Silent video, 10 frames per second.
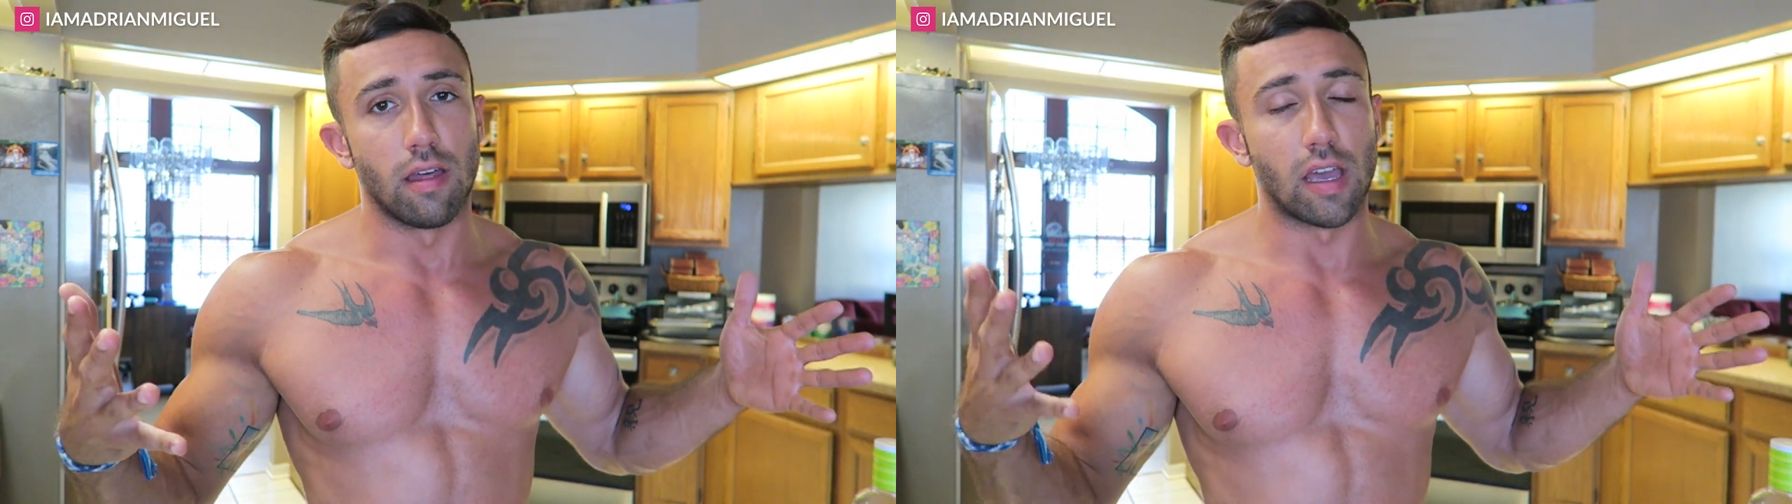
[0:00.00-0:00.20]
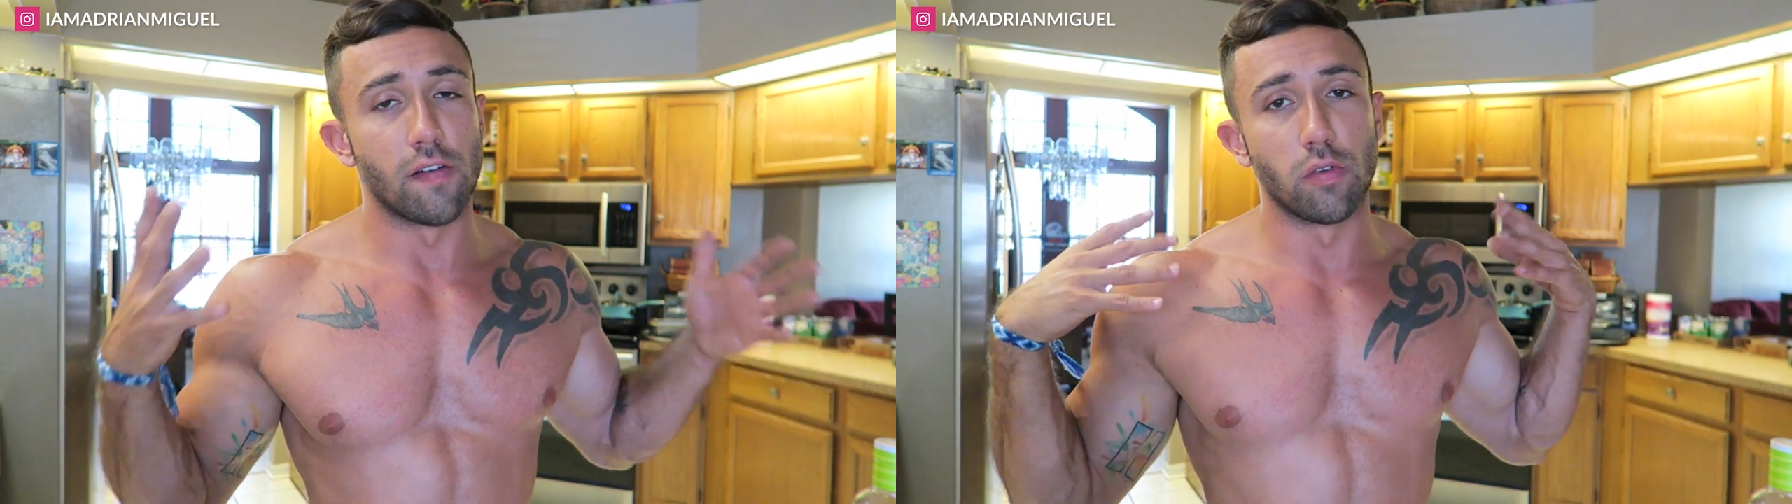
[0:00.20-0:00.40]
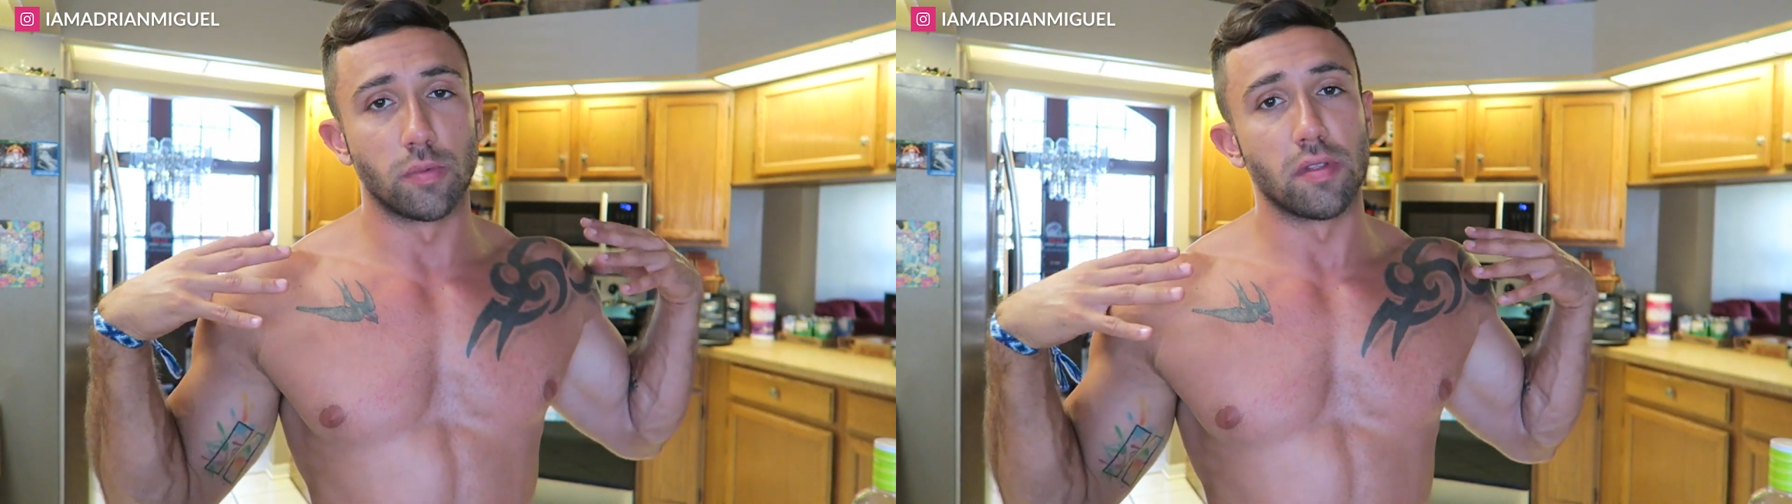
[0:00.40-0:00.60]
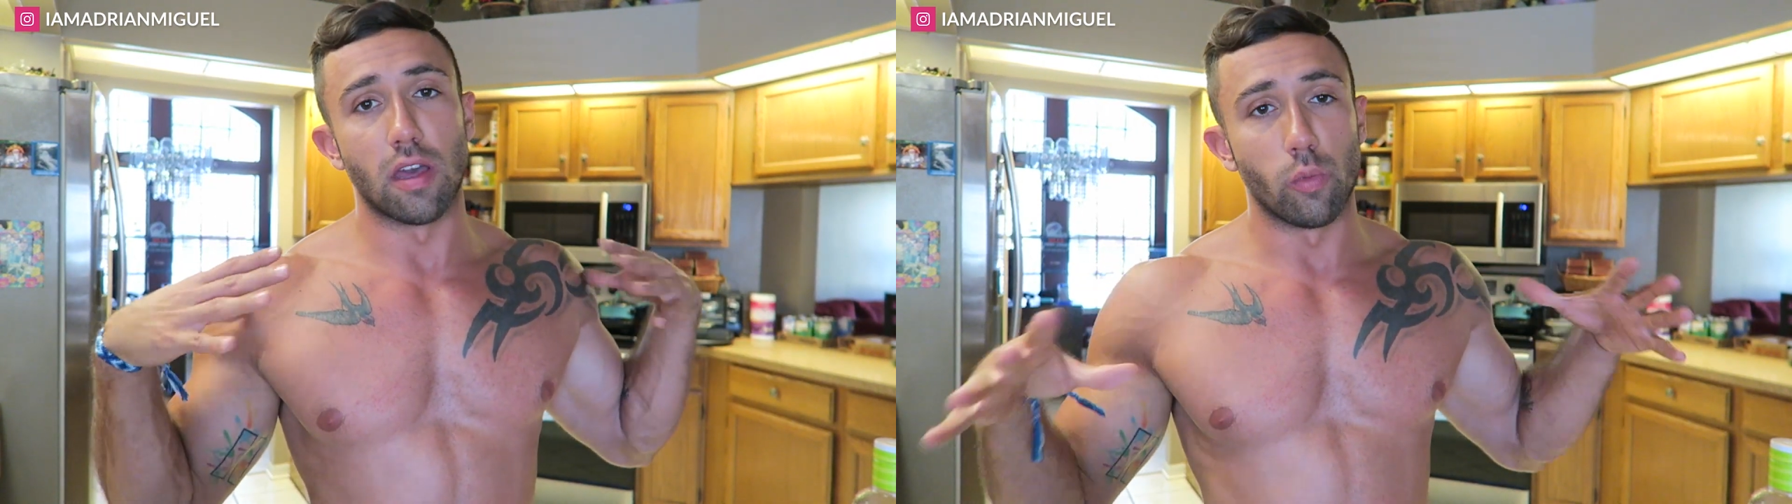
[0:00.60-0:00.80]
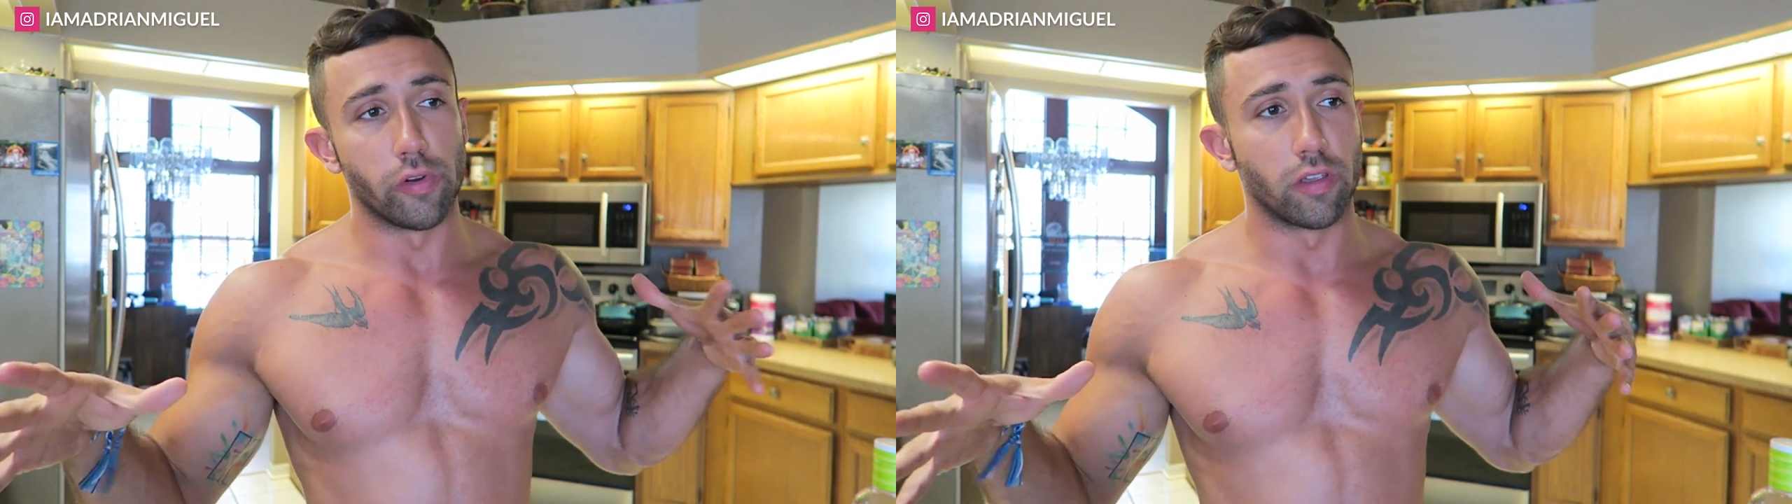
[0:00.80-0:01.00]
Like I've always been
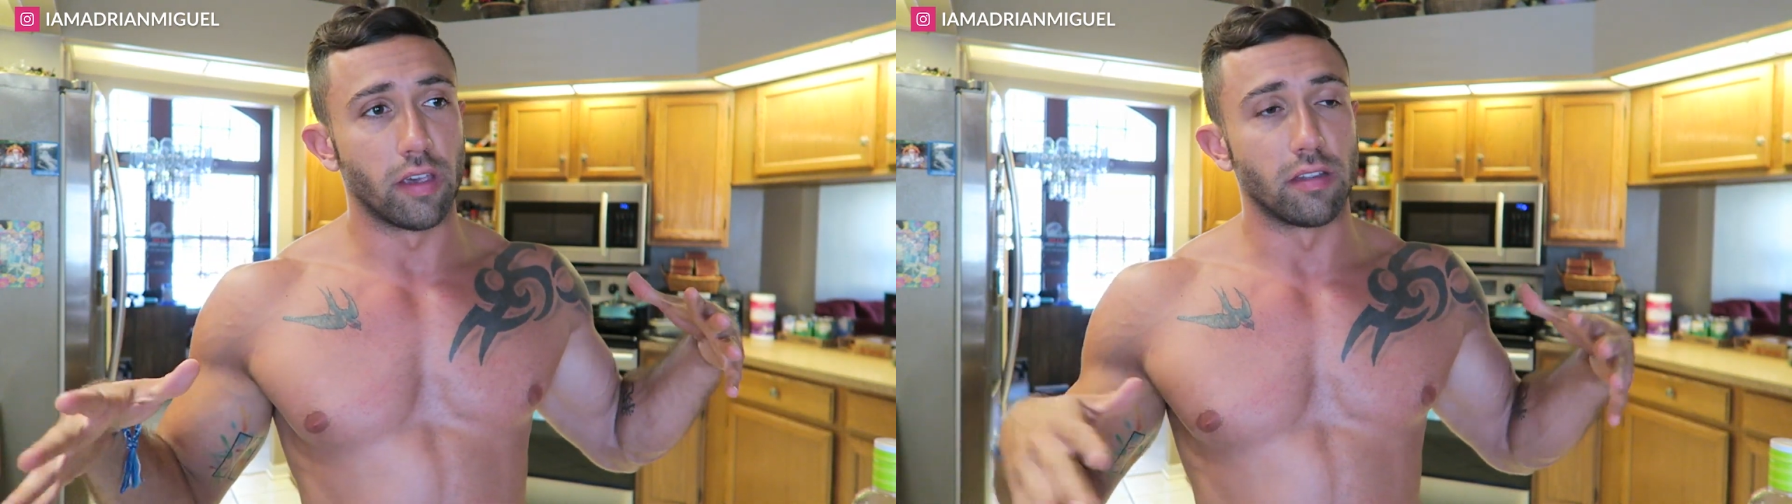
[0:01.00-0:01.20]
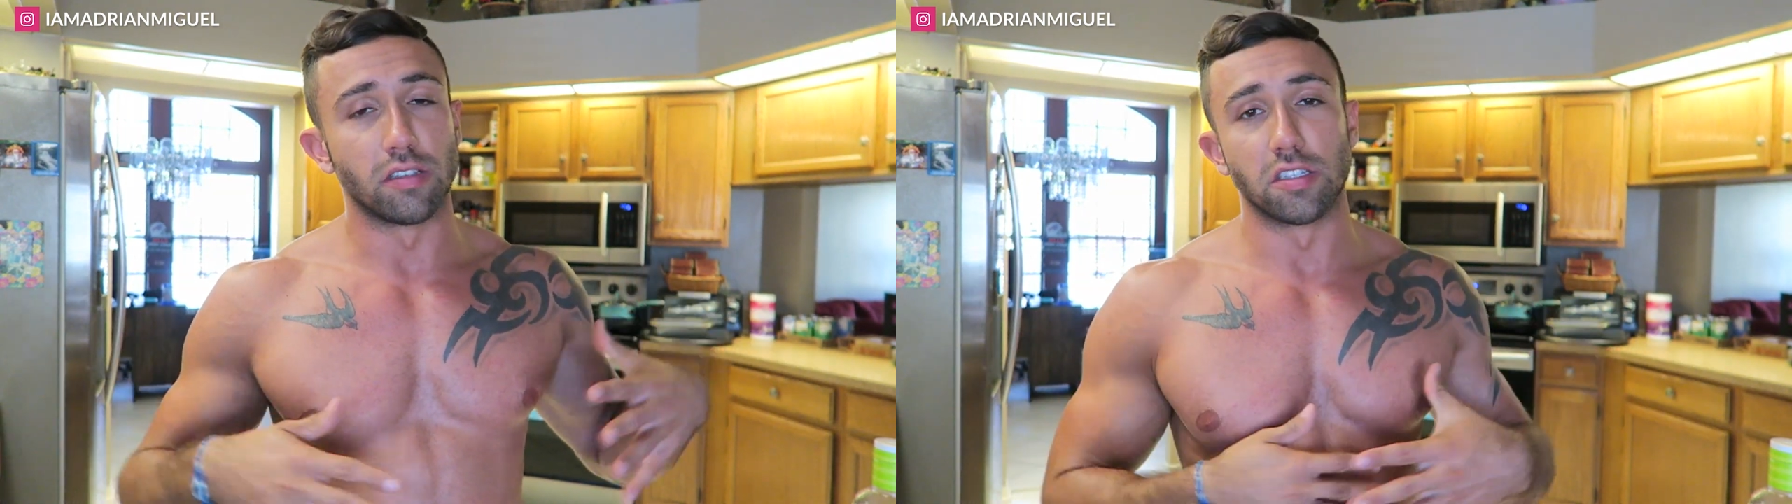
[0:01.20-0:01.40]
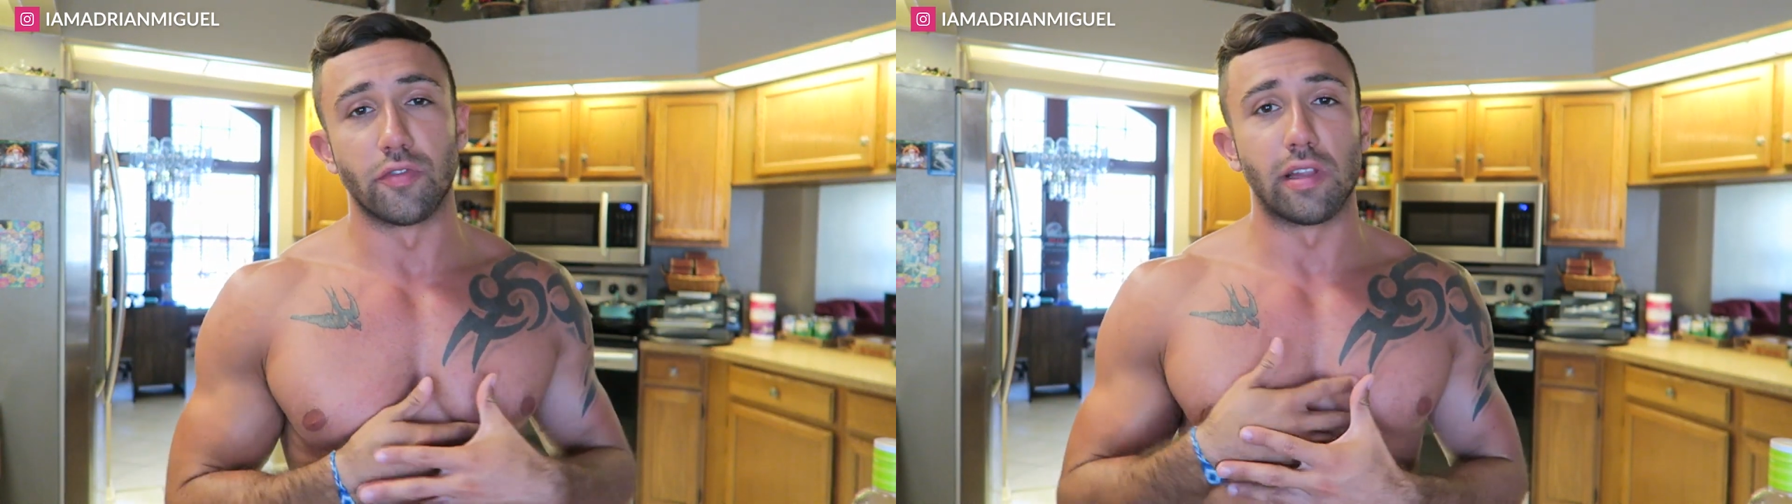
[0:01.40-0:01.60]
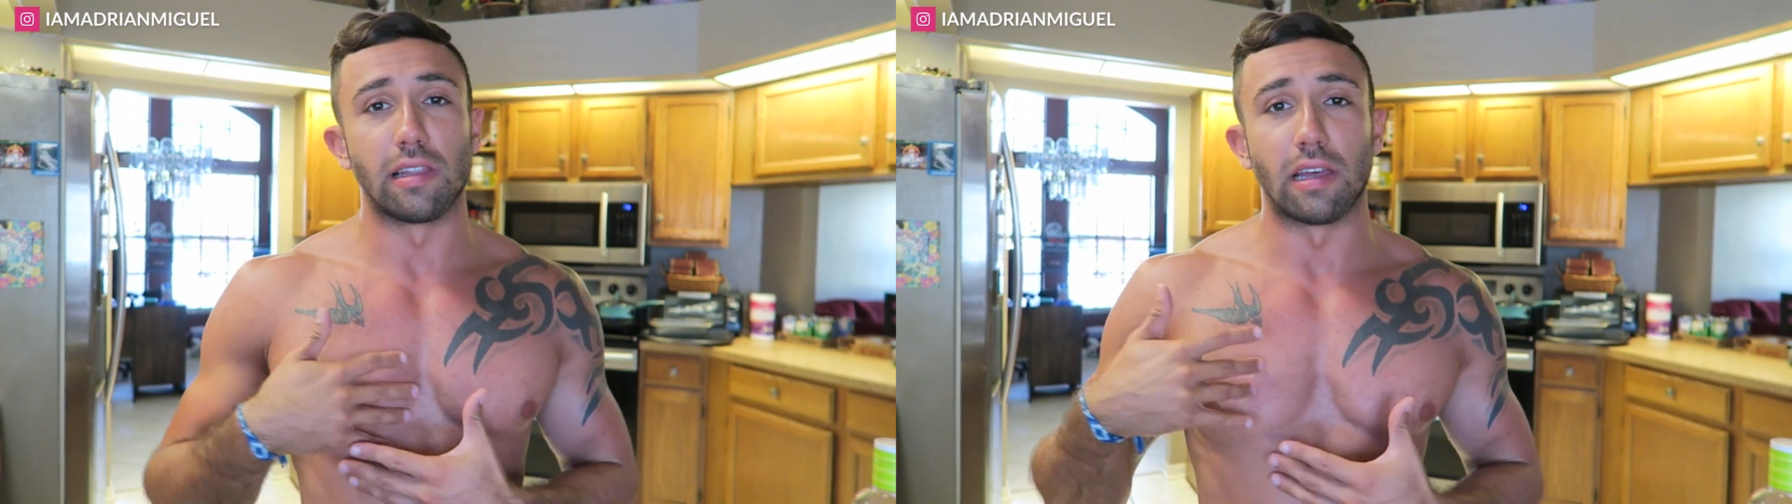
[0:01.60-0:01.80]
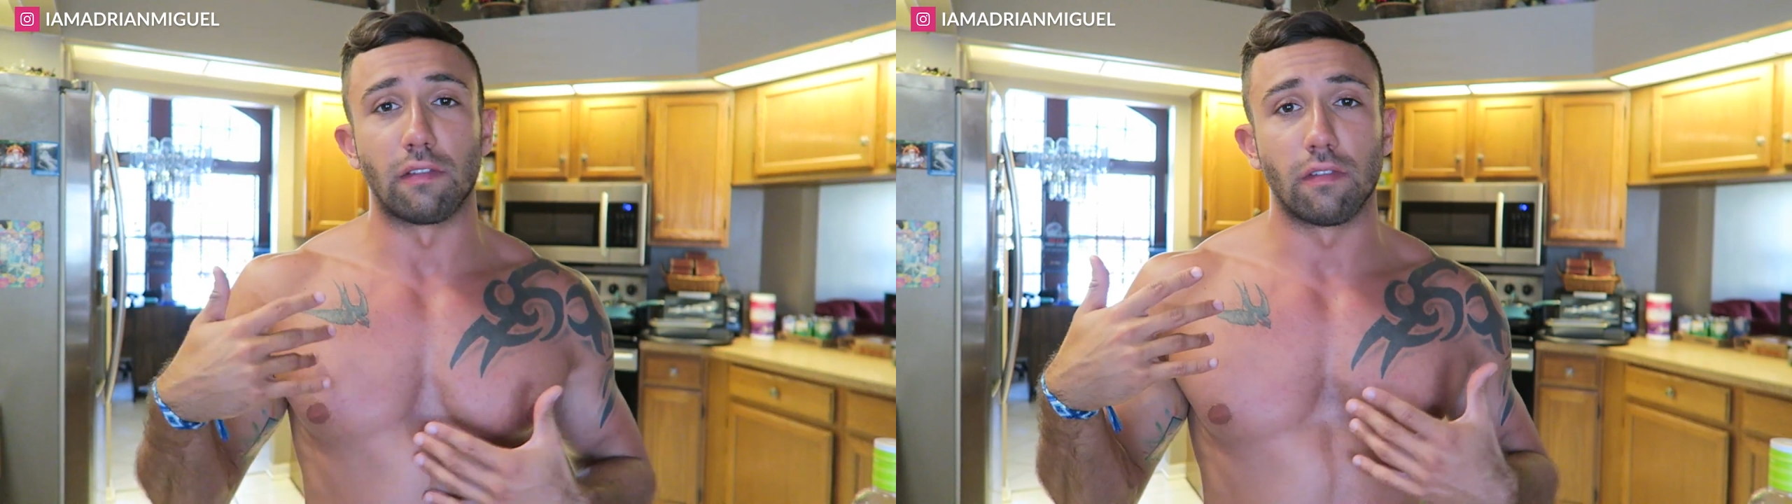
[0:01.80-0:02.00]
that weird kid that doesn't
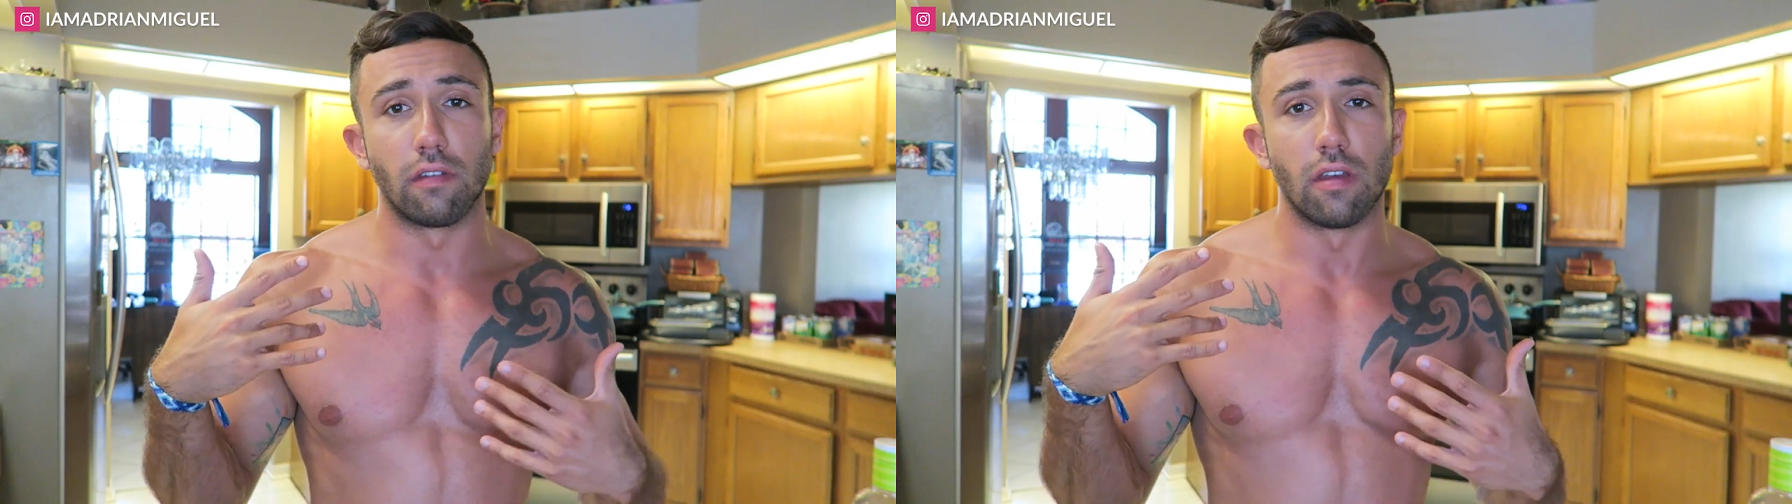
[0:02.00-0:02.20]
really like